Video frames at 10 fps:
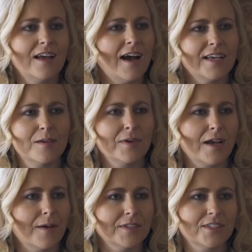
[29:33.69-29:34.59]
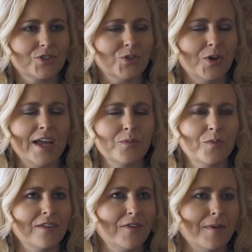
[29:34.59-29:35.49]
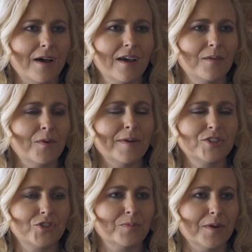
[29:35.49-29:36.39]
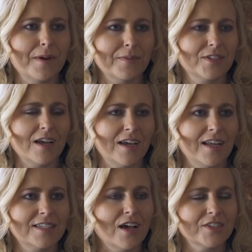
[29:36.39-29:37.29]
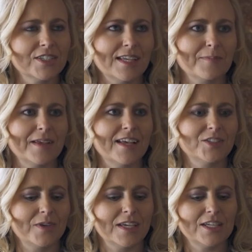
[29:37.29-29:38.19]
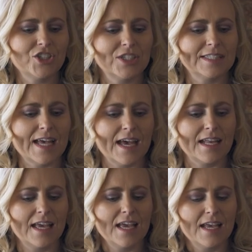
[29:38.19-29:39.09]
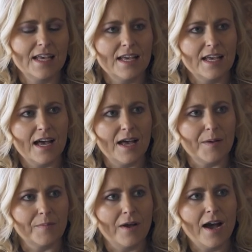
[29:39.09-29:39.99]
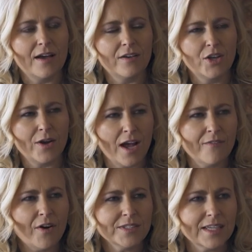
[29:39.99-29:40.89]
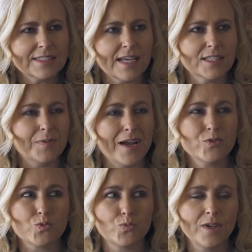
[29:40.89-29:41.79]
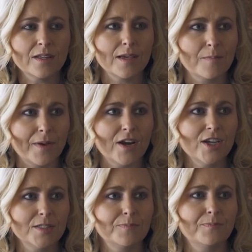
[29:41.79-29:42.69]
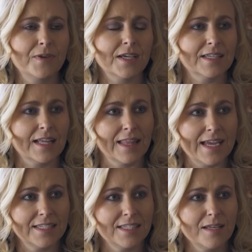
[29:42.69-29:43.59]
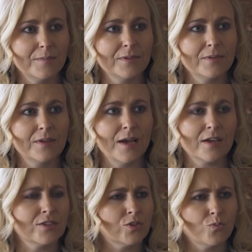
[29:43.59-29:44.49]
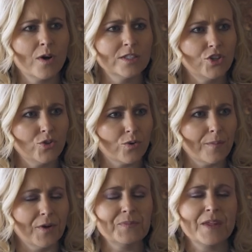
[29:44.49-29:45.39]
I can become this, it's cool. I had one of them on, one of my student board members on a television segment last week, and she said, um, "I, you know, I, have always liked science, but I was really embarrassed because I liked it because uh, it wasn't normal."